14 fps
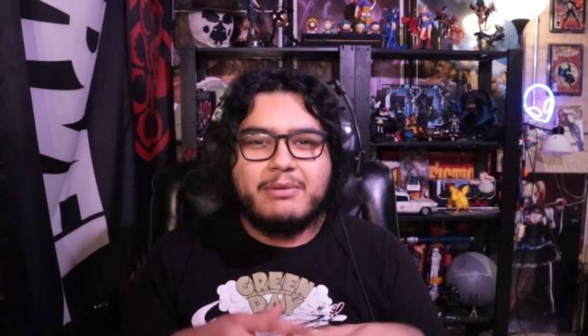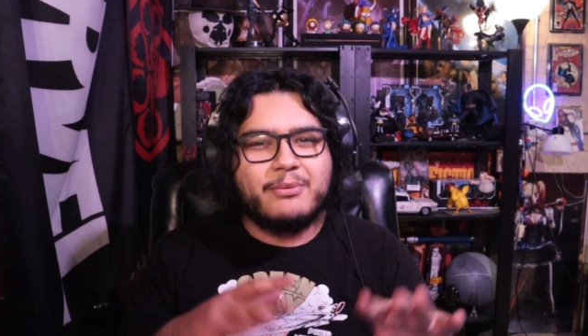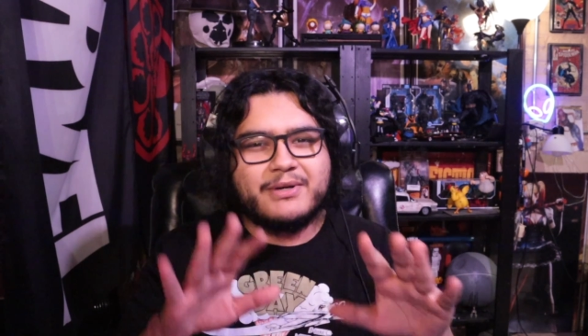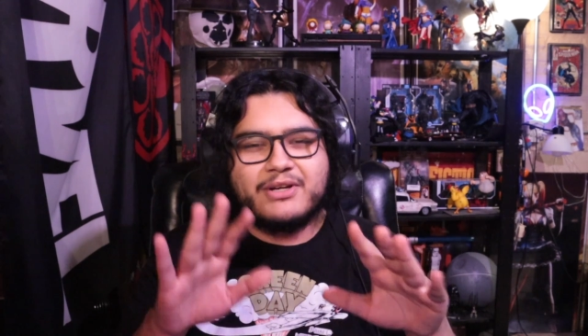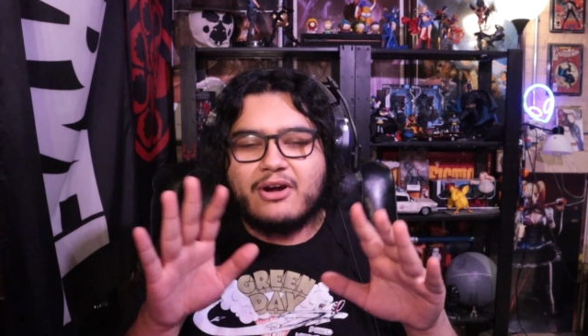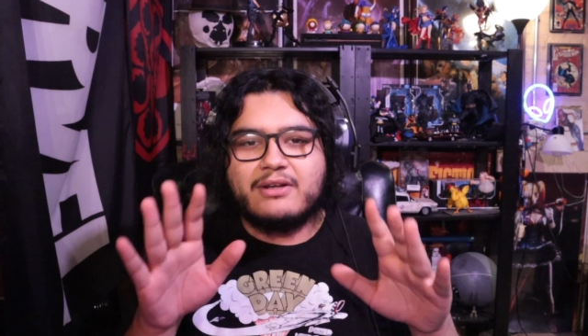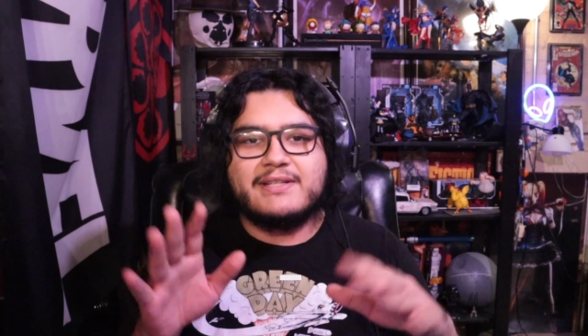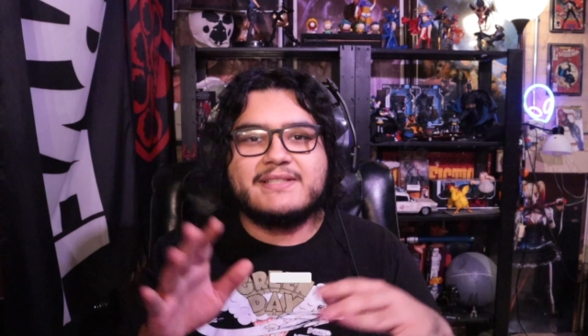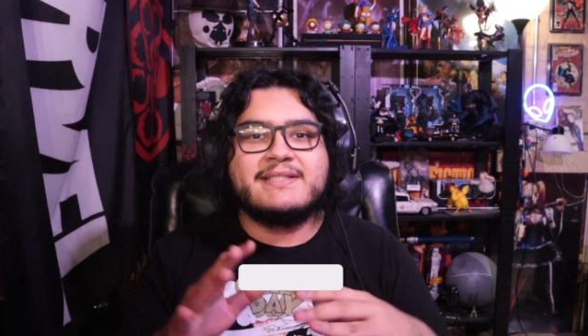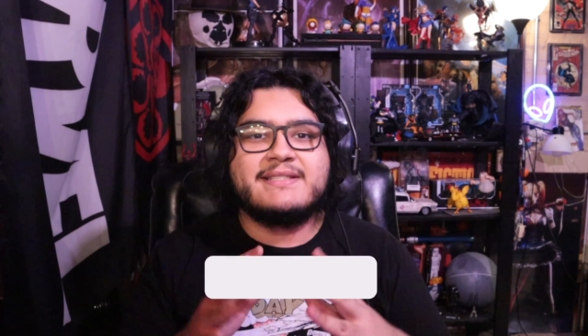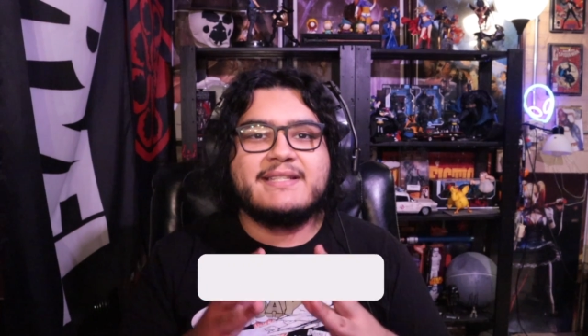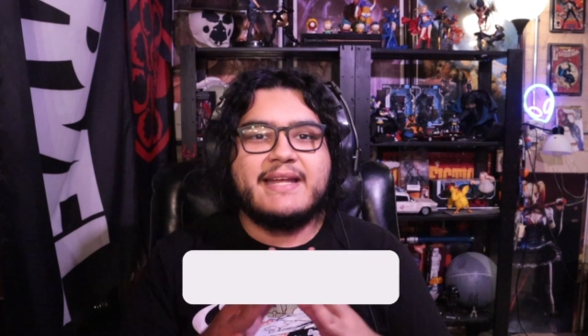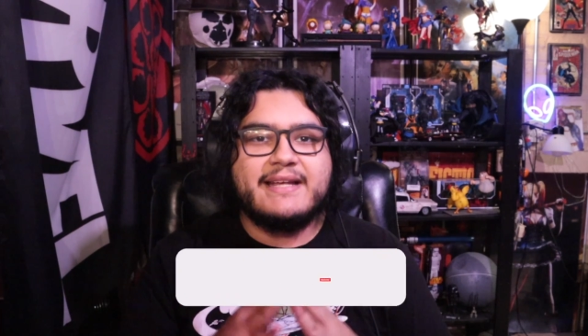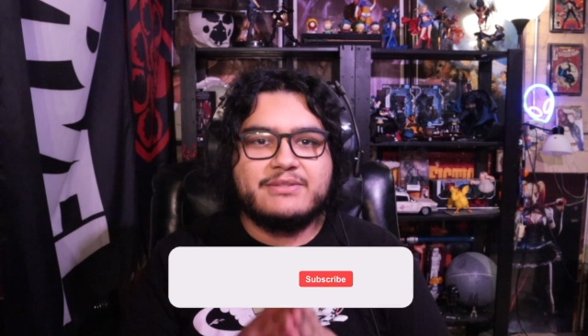But regardless,
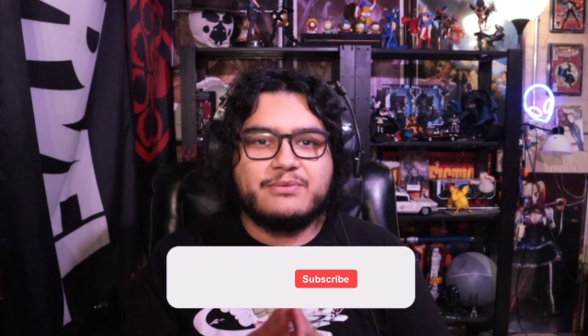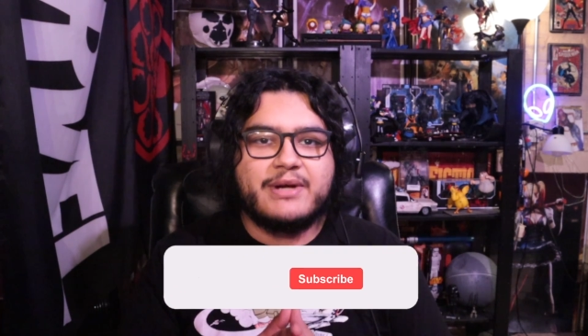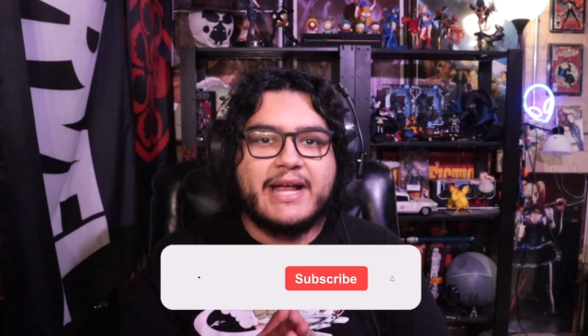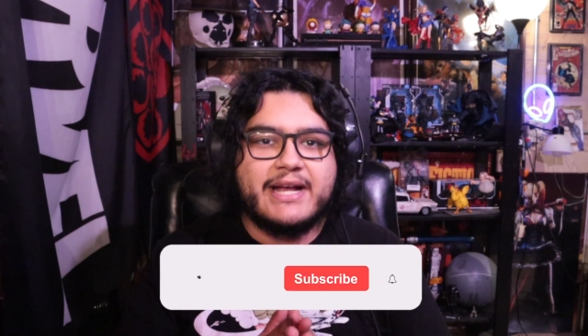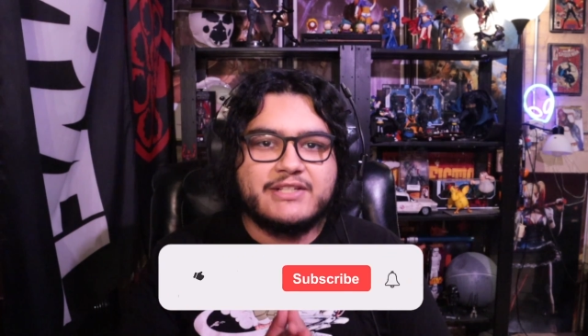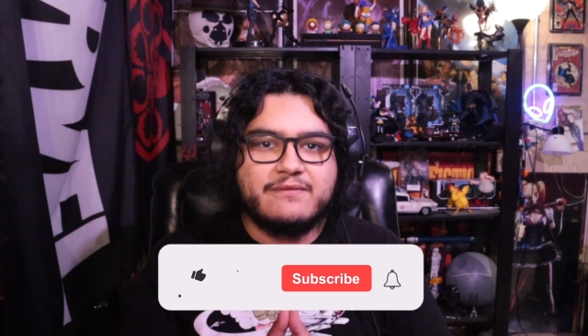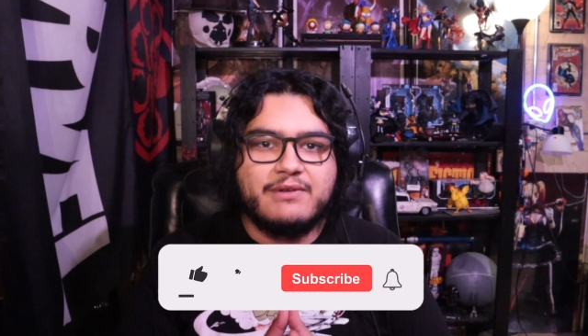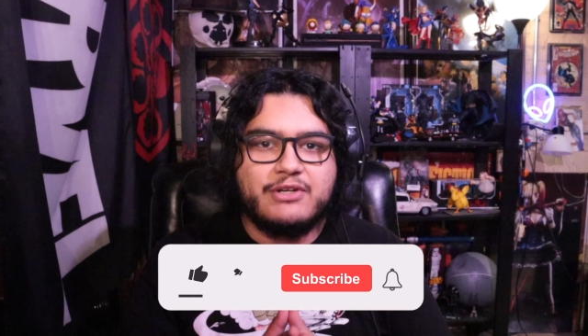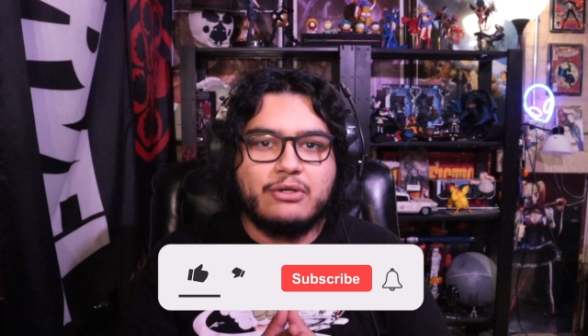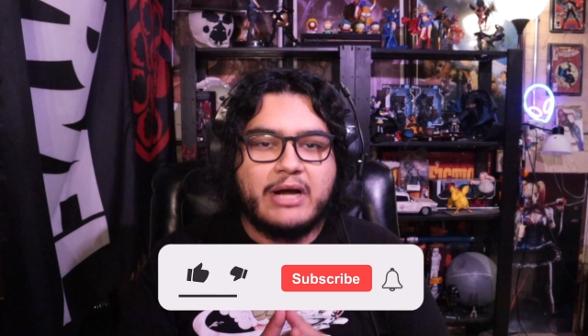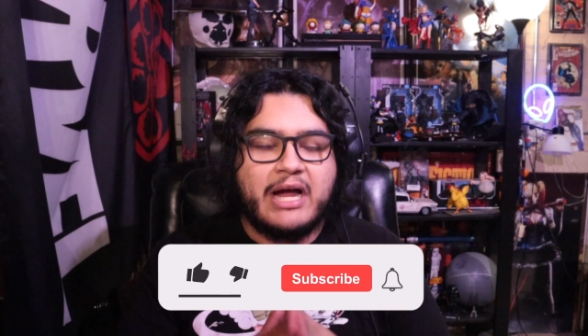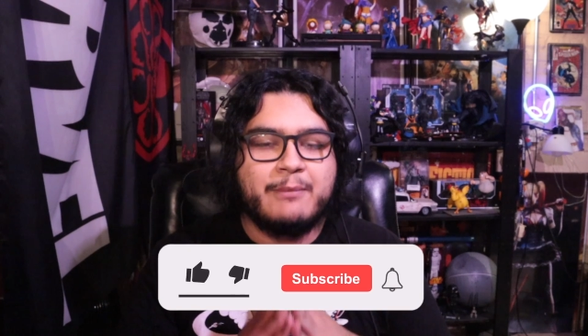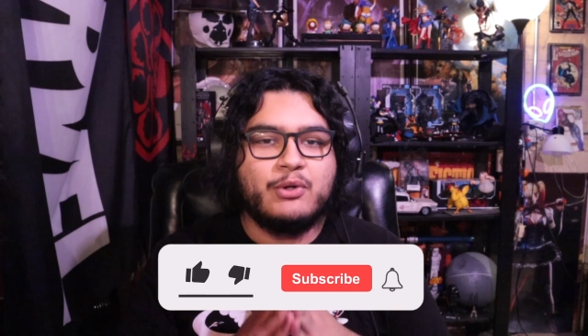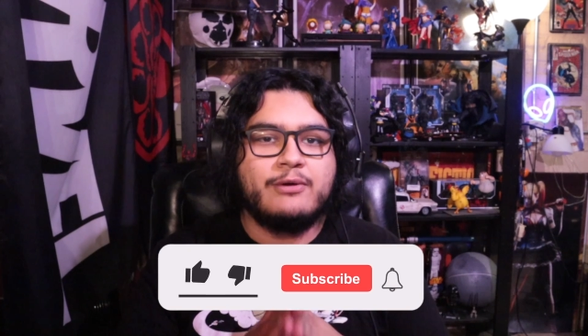in today's reaction
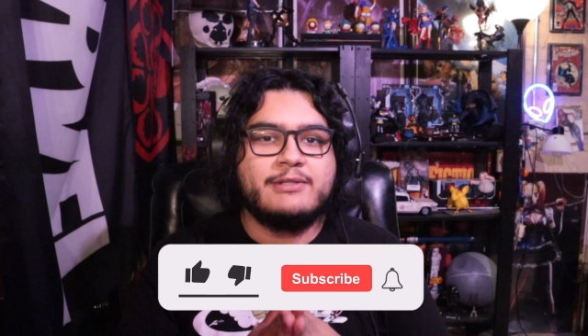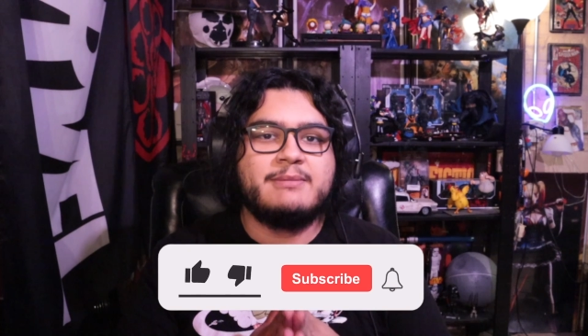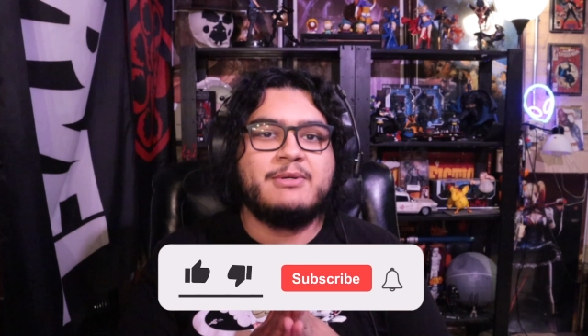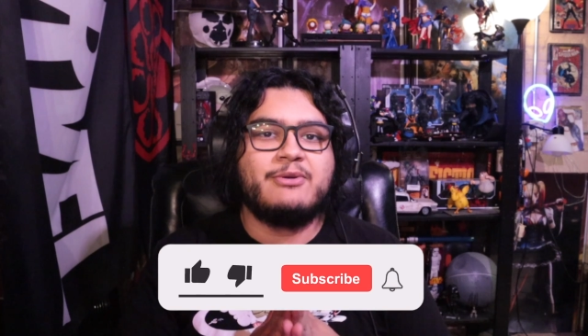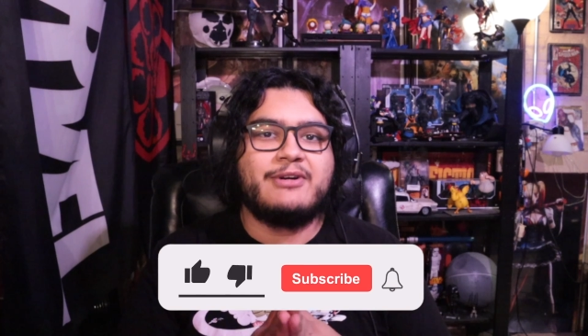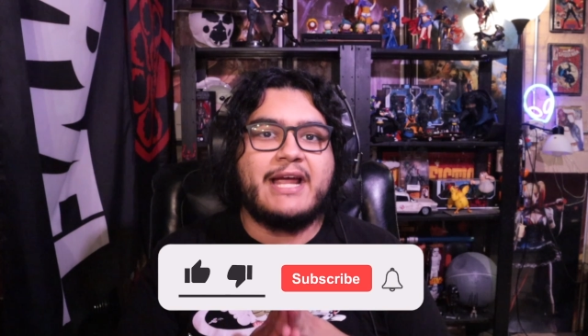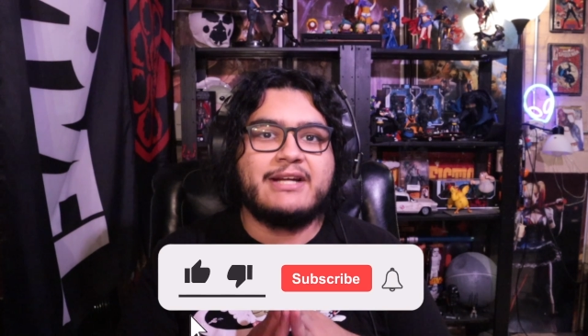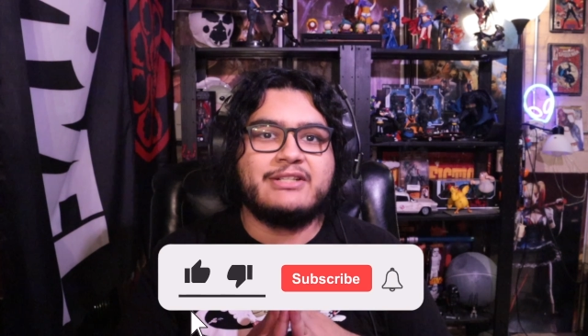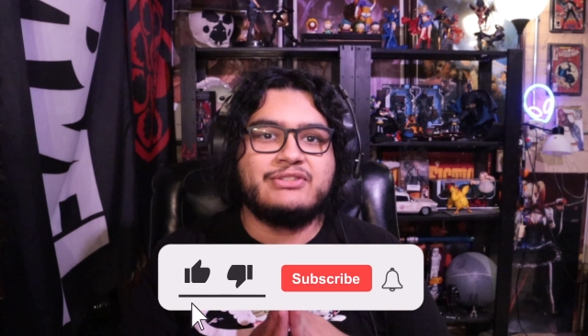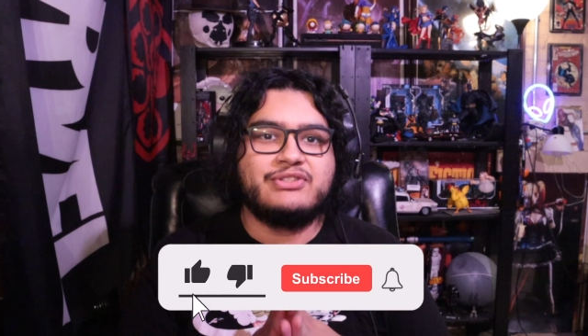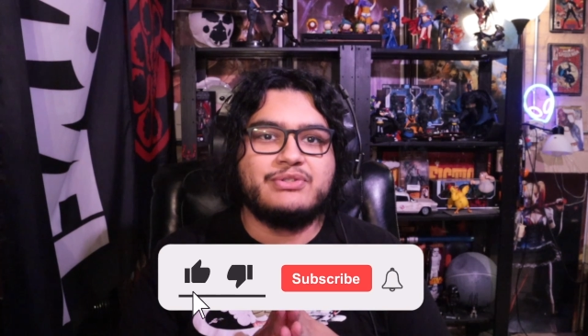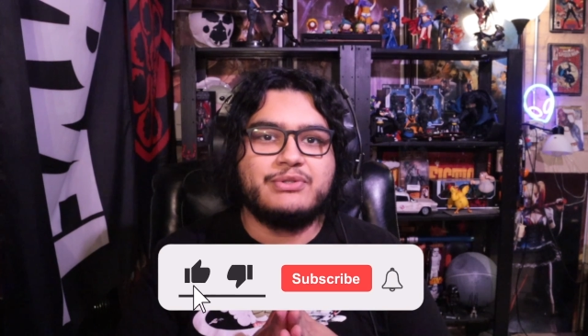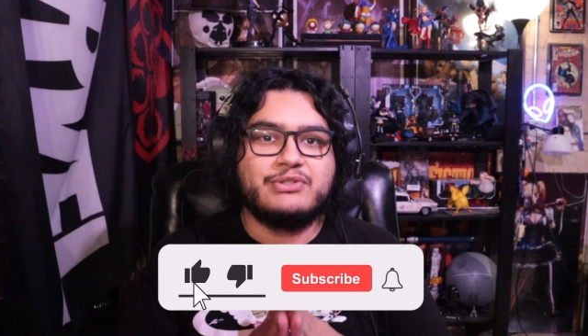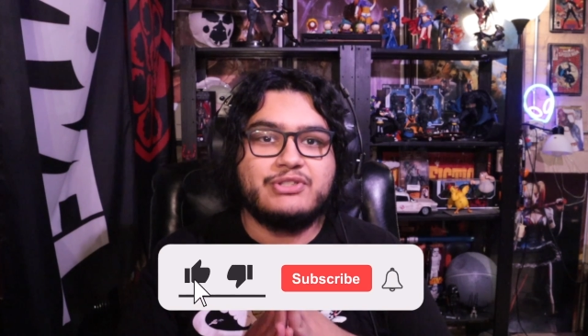video, I'm going to be reacting
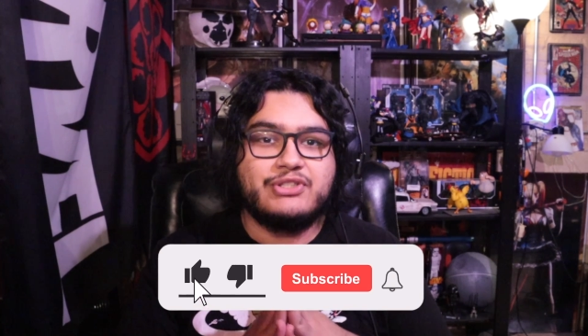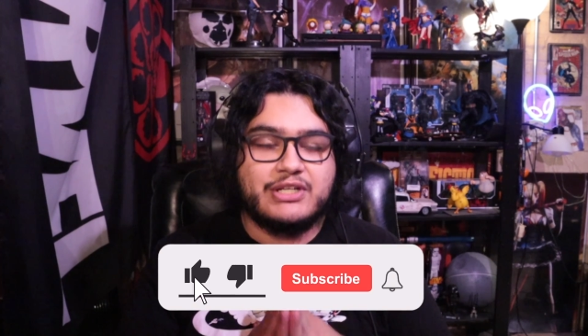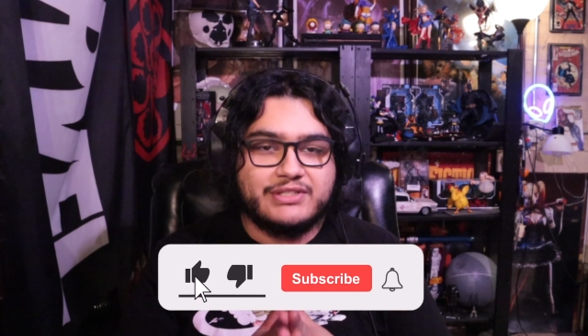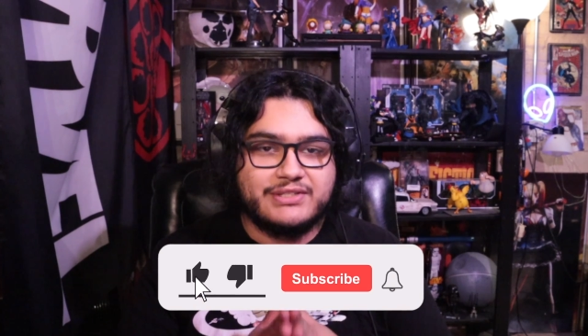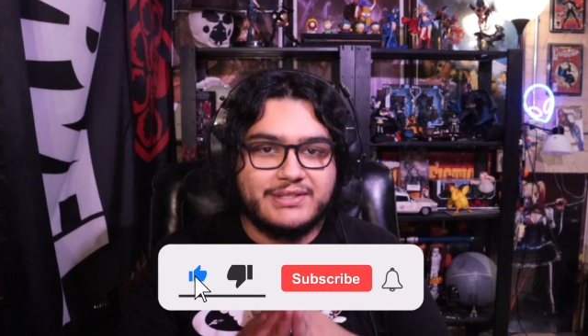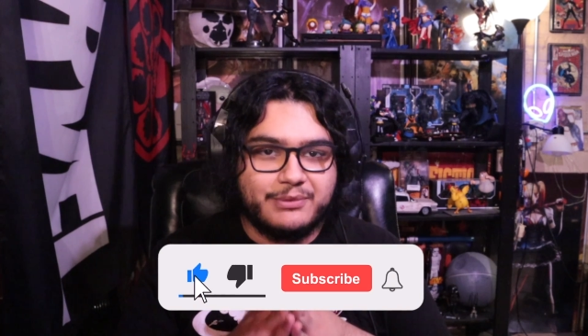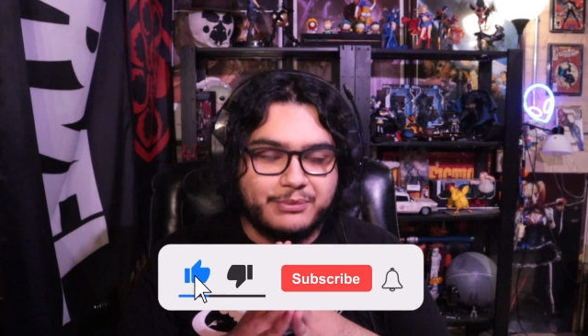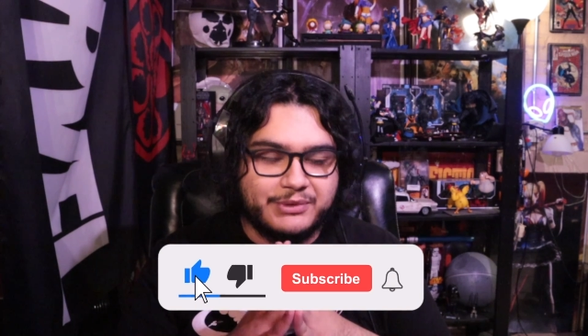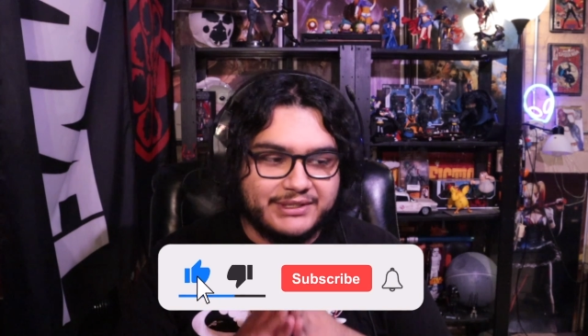to the just